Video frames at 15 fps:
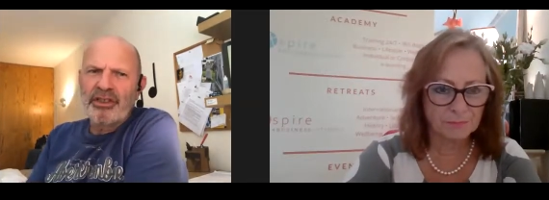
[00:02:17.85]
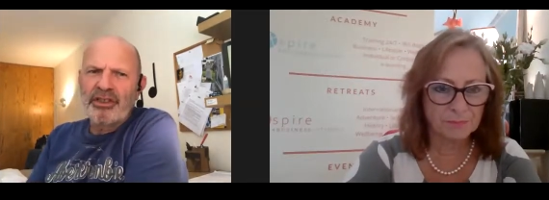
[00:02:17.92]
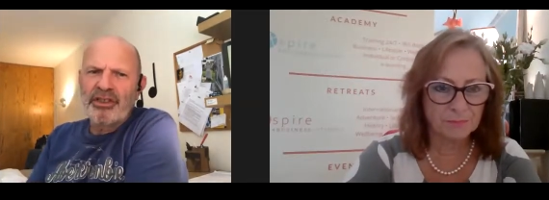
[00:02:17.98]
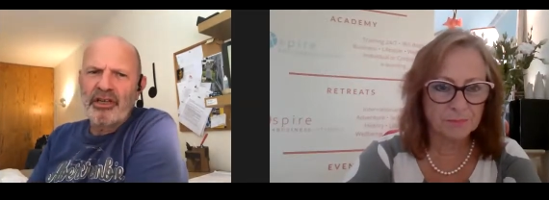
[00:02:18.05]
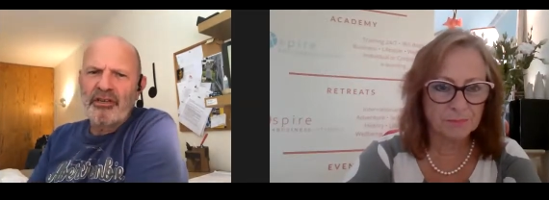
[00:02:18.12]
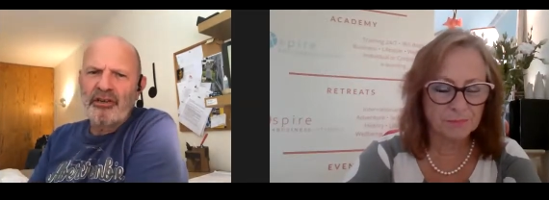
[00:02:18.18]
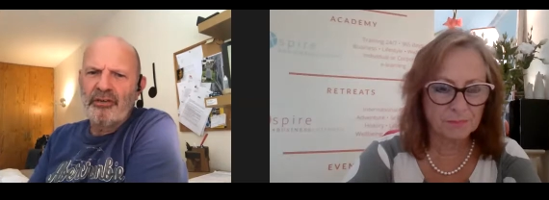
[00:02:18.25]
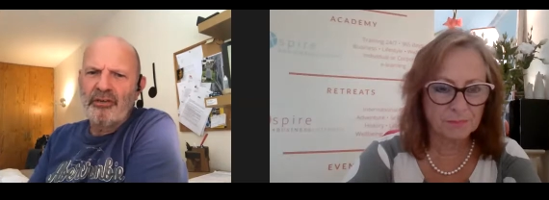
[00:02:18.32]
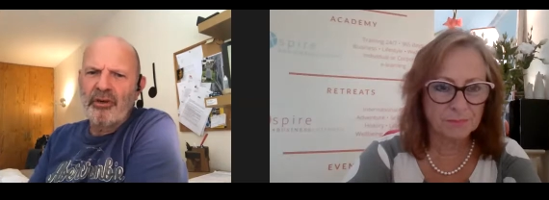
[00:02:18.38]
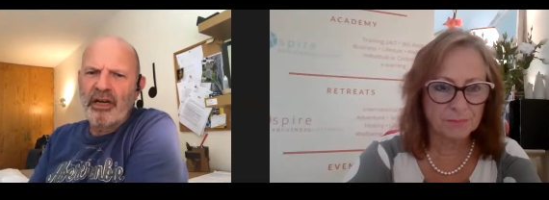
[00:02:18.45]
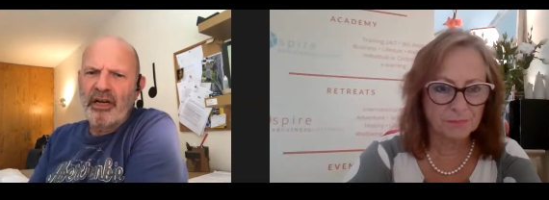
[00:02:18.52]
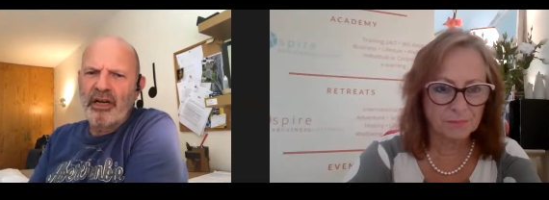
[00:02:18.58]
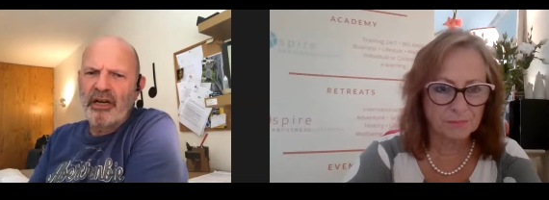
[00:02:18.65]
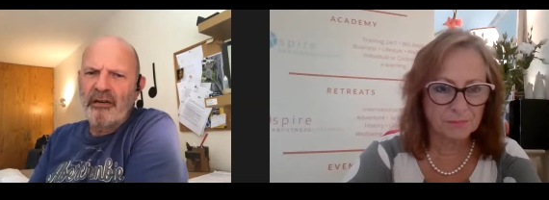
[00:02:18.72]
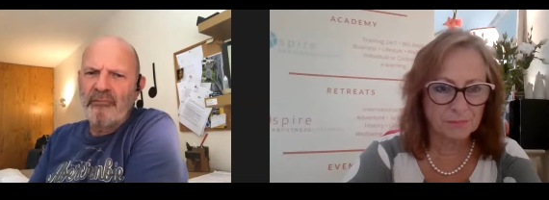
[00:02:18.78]
Speaker 1: So
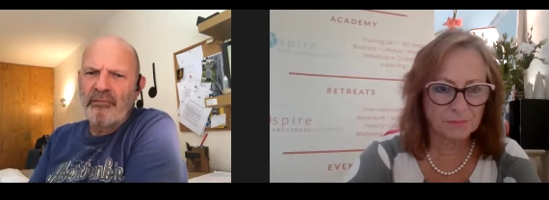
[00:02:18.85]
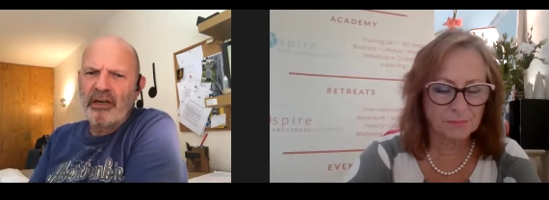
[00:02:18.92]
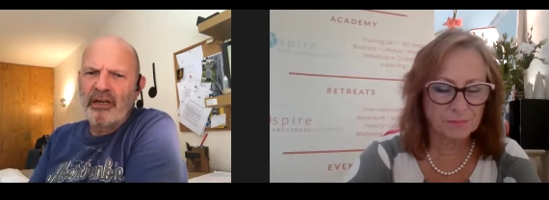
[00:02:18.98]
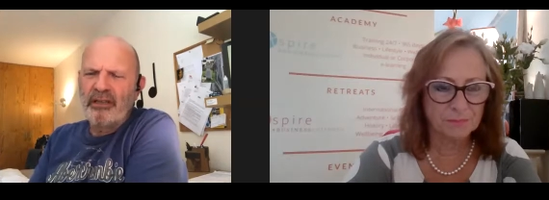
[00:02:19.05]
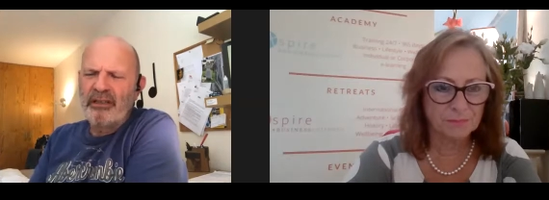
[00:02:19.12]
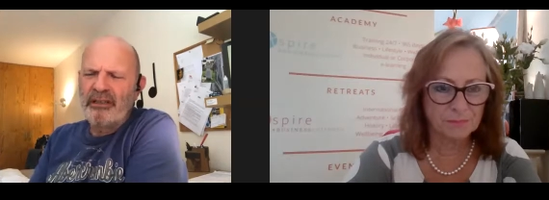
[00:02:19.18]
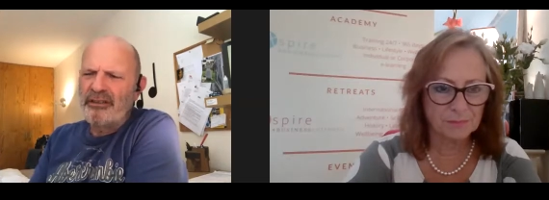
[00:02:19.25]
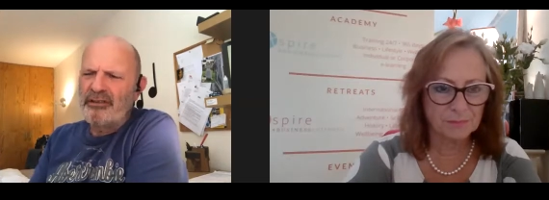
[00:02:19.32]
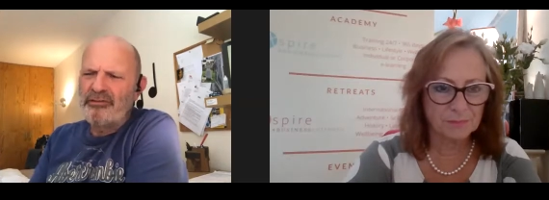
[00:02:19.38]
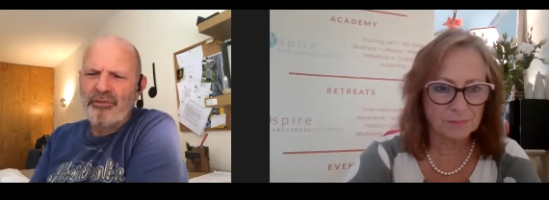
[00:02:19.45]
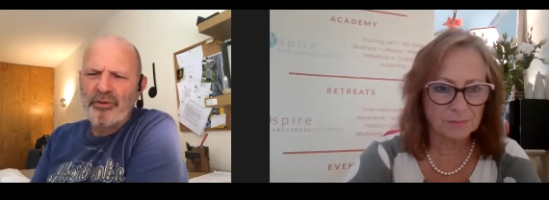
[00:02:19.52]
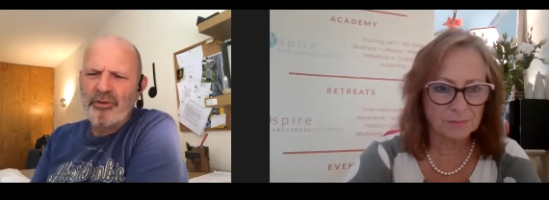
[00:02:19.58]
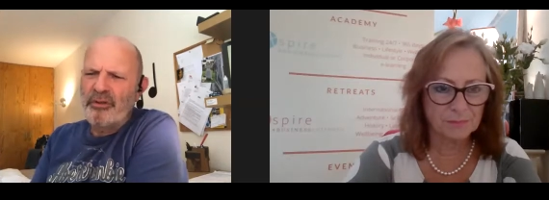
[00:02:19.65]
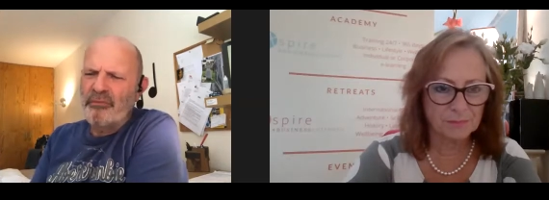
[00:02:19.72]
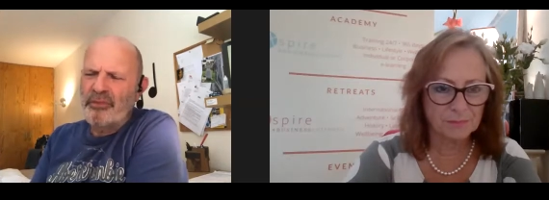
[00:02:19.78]
um, I learnt the
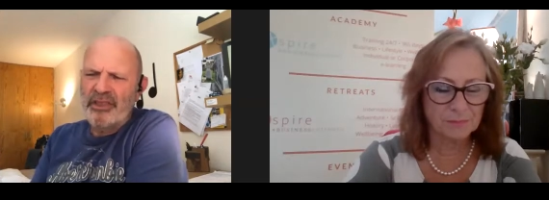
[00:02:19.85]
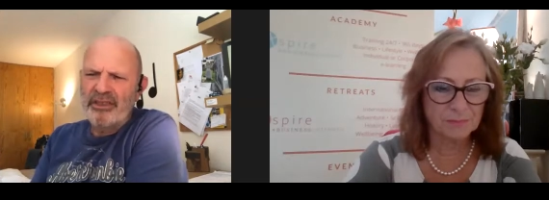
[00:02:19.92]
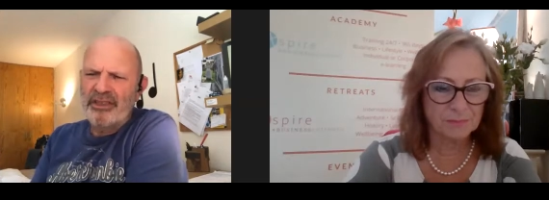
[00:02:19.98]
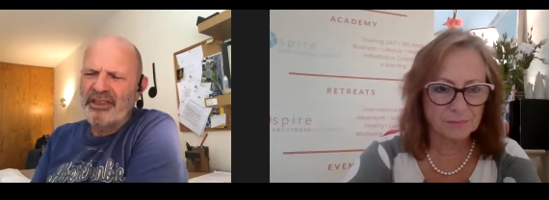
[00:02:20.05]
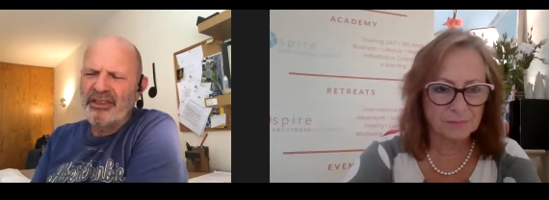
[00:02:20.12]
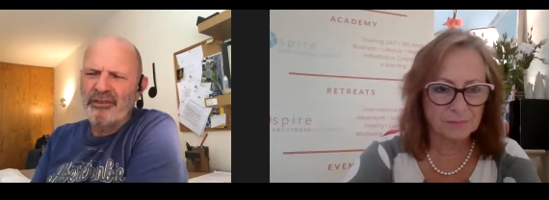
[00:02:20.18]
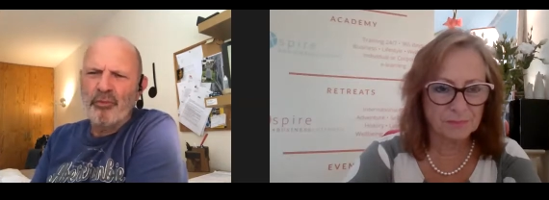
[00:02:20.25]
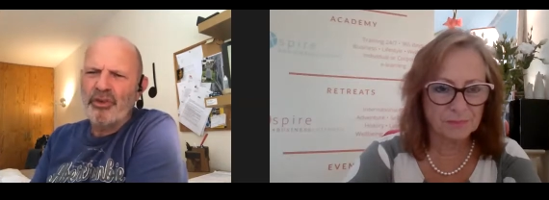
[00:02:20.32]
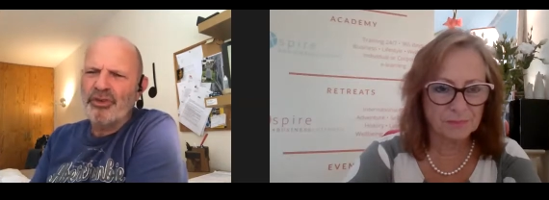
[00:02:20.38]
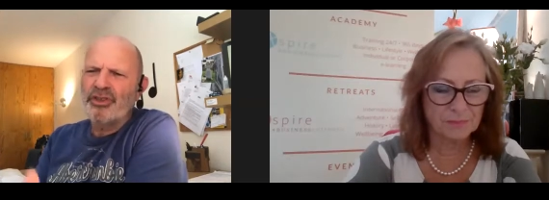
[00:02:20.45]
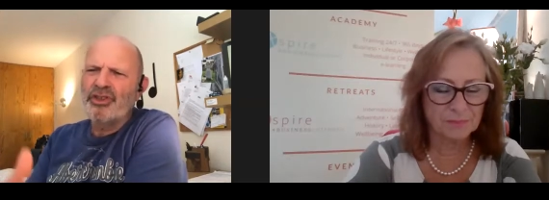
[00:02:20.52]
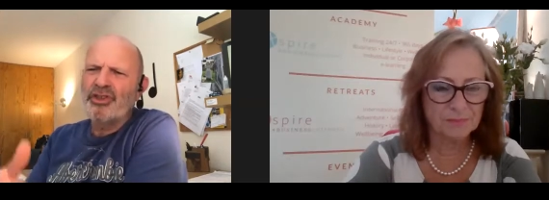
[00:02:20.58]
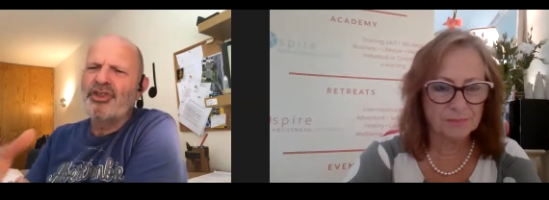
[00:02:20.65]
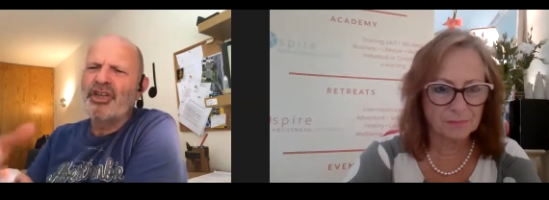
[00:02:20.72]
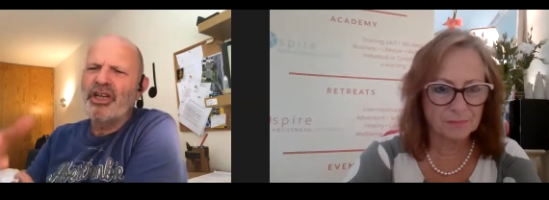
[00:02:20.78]
rudiments. It
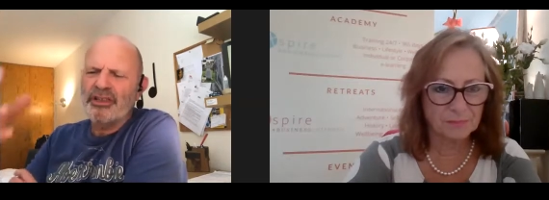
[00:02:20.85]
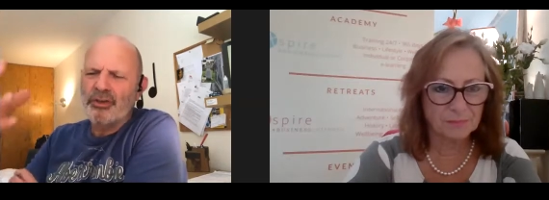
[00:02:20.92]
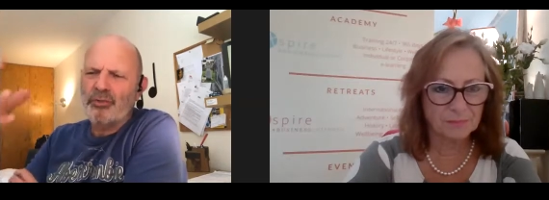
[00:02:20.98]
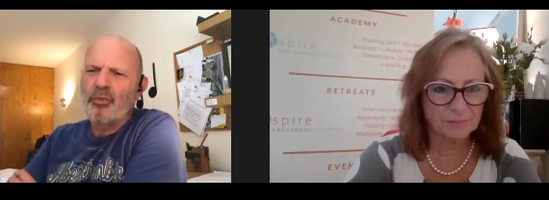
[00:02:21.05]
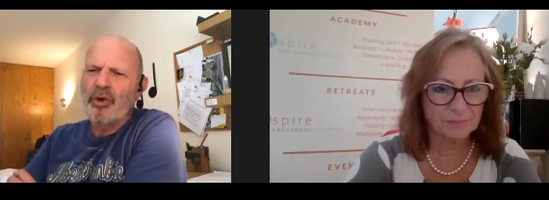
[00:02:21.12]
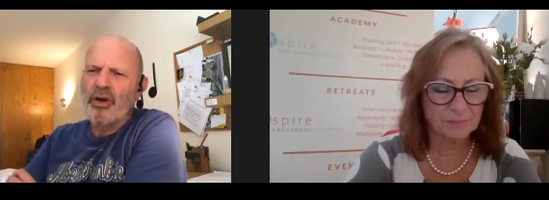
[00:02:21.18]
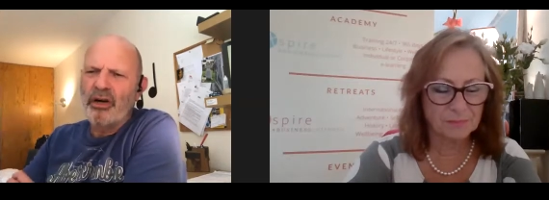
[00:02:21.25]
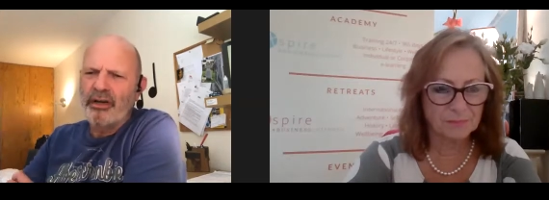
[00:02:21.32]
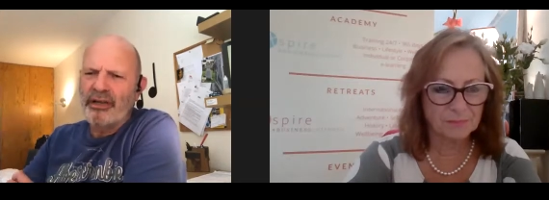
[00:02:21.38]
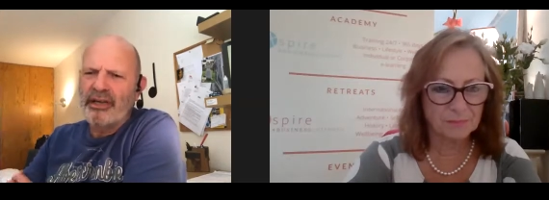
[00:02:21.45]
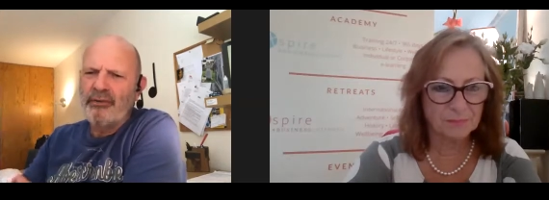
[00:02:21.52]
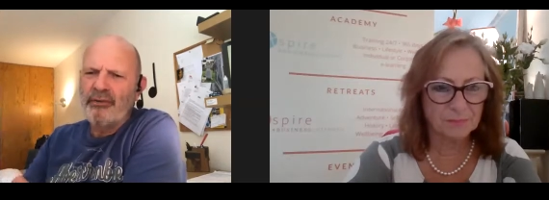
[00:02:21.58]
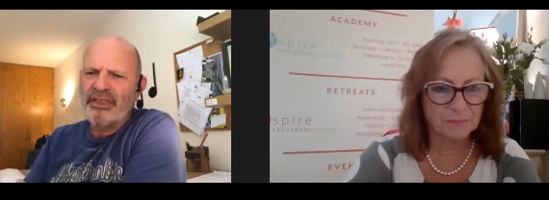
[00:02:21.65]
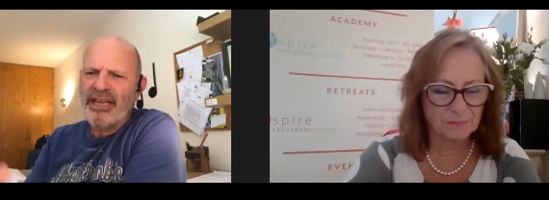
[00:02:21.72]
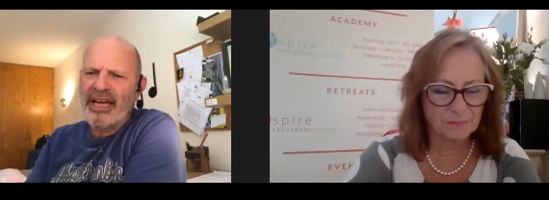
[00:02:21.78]
wasn't just work, it
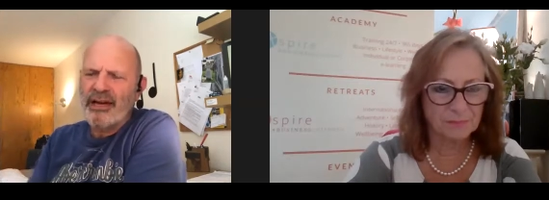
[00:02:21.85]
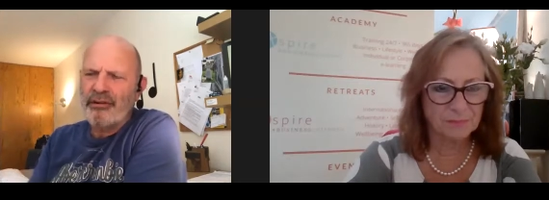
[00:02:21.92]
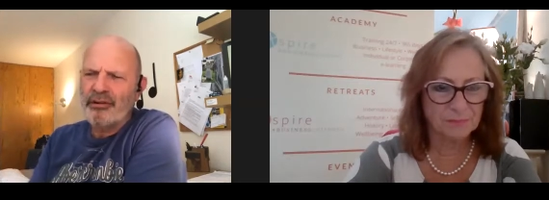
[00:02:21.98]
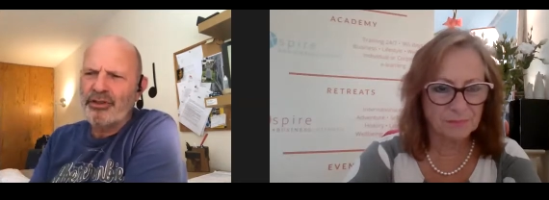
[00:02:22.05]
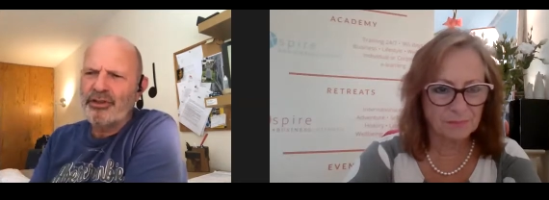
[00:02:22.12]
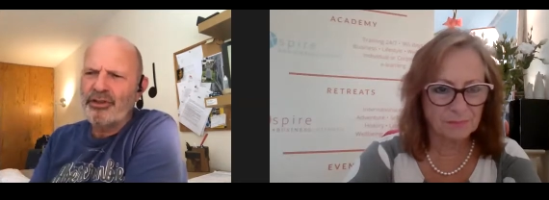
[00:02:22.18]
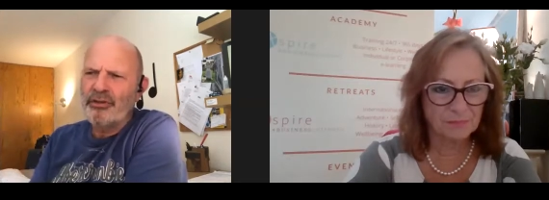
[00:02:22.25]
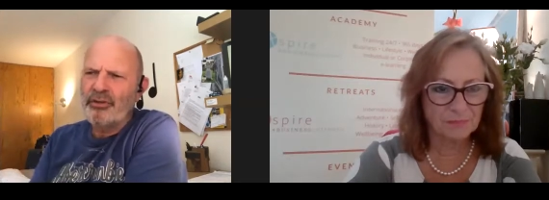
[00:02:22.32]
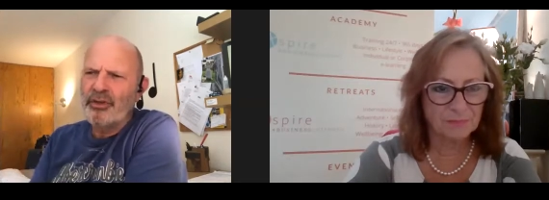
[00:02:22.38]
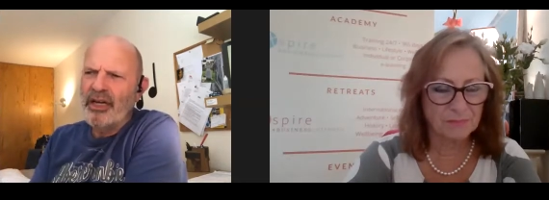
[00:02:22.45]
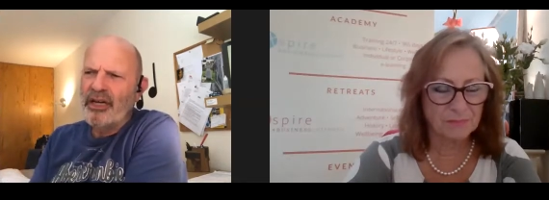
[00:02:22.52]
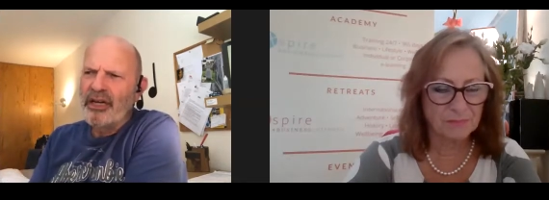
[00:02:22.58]
was how to